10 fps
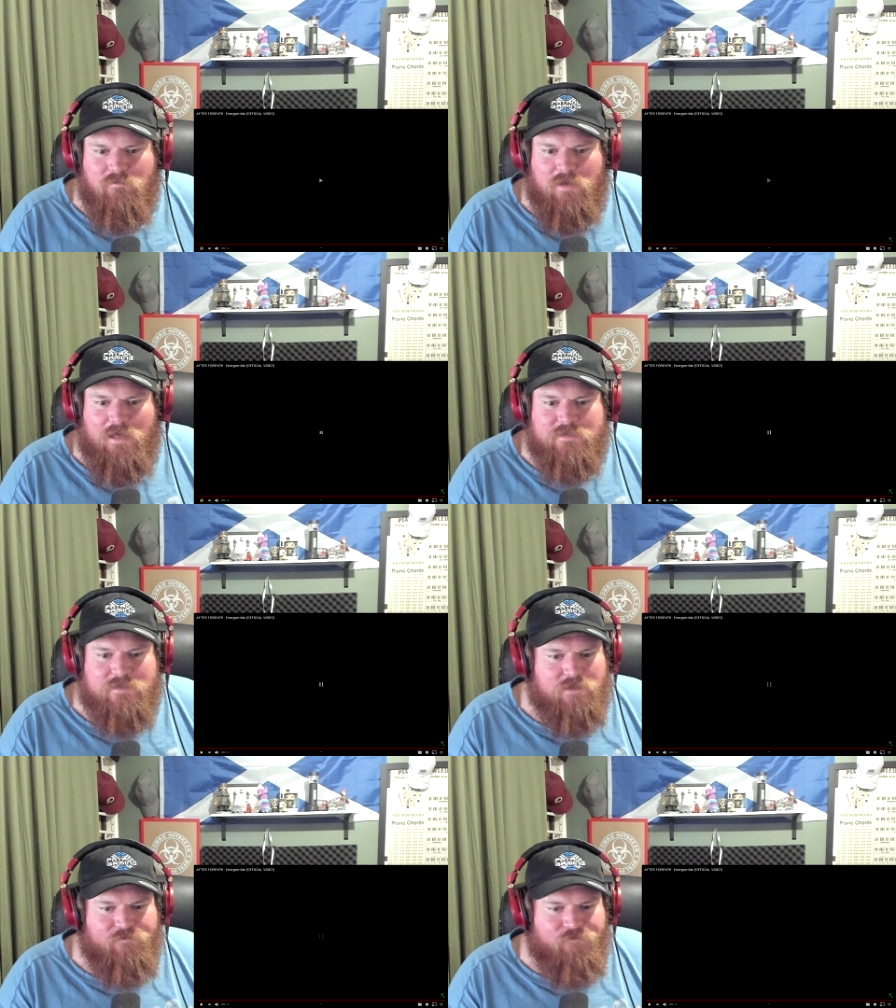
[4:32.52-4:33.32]
As I
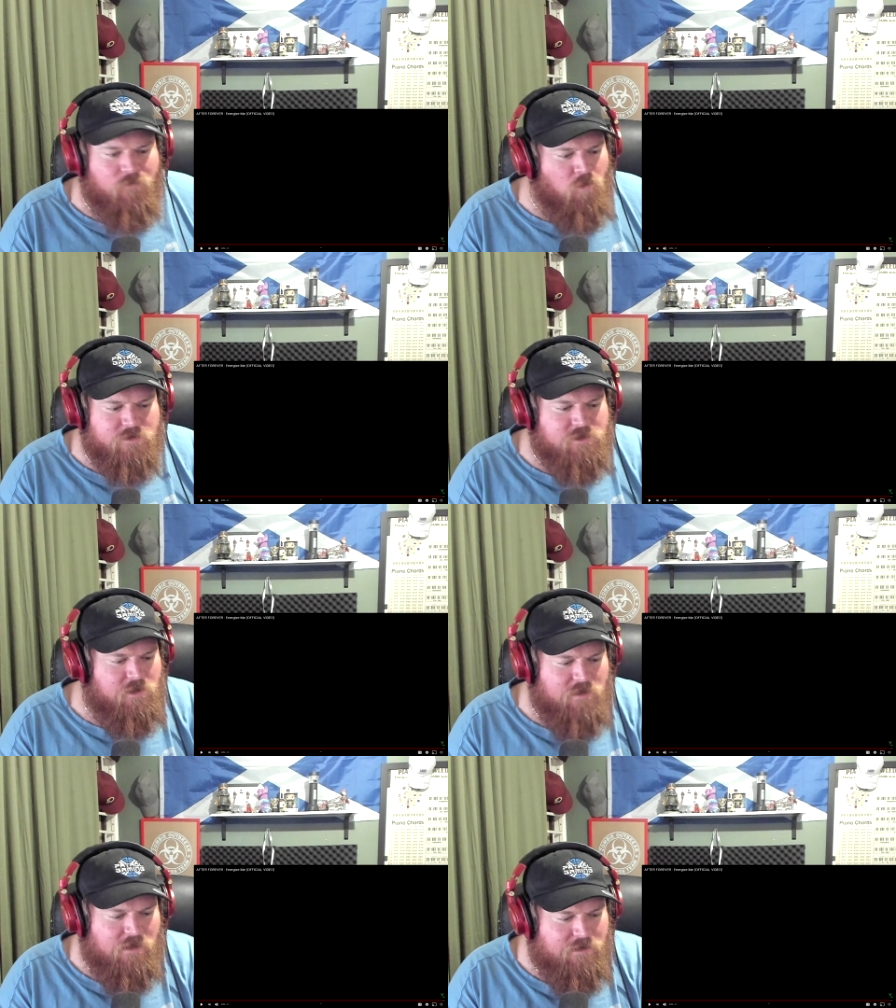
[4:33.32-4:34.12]
said, Floor's
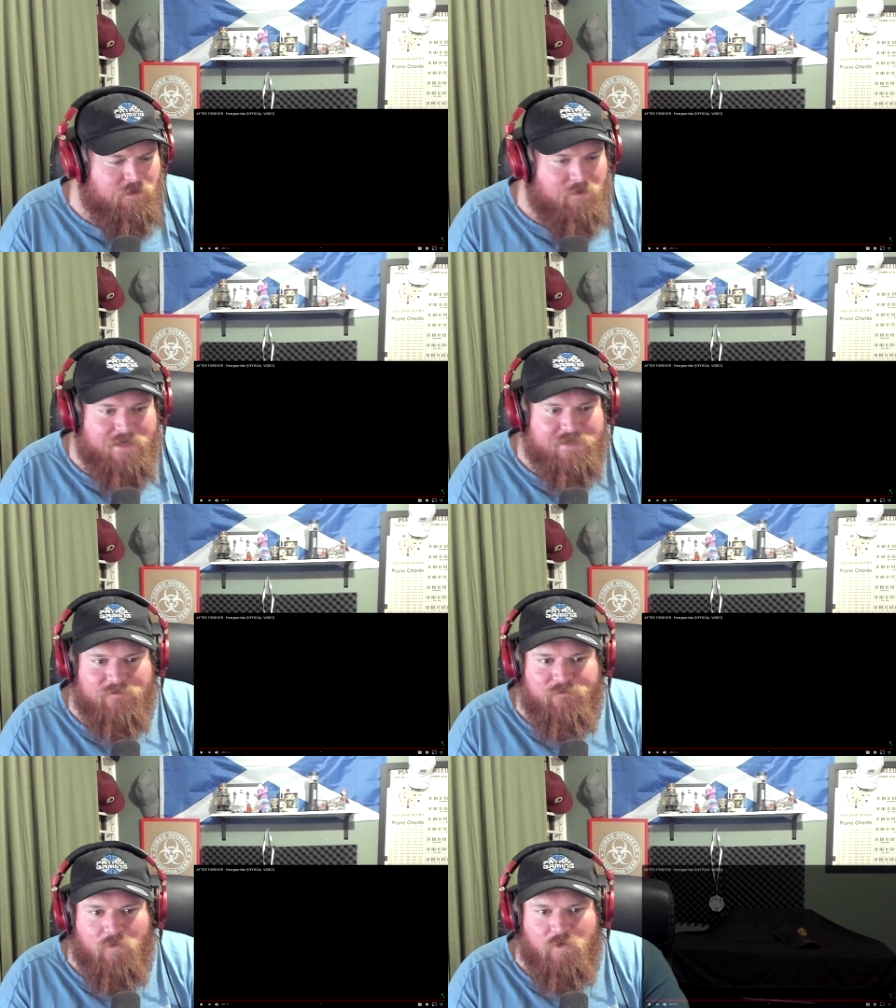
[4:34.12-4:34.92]
got an
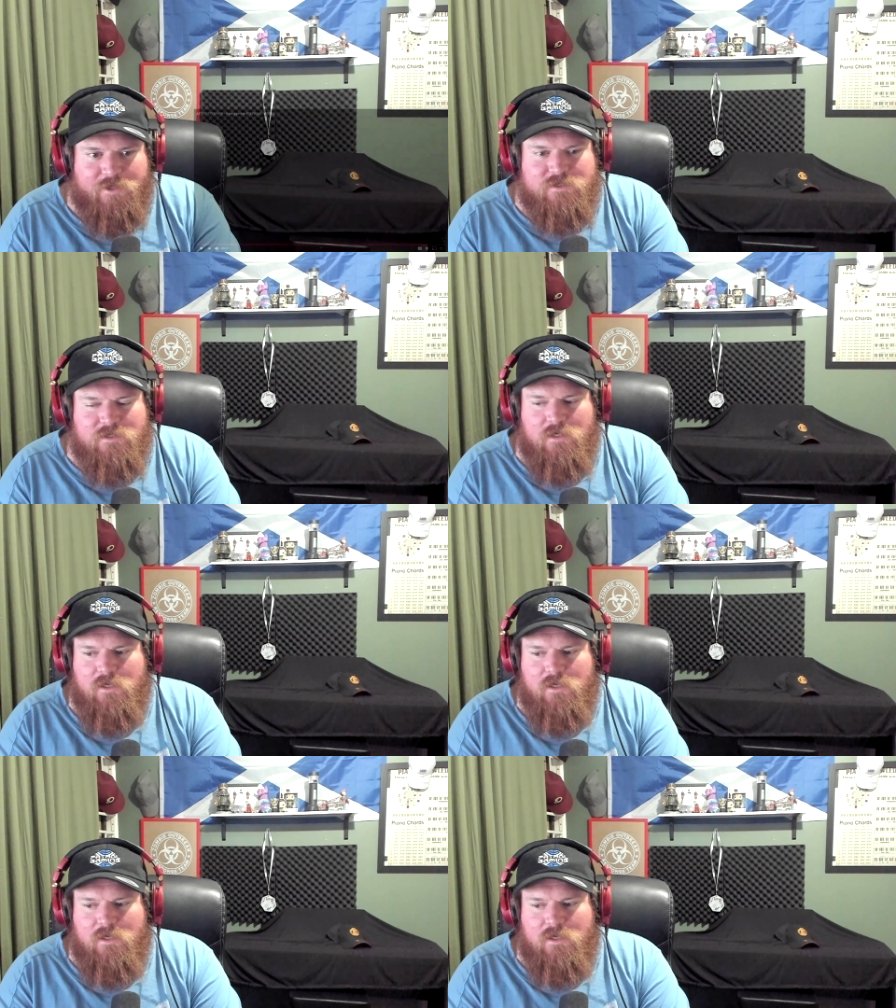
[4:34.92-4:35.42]
amazing voice.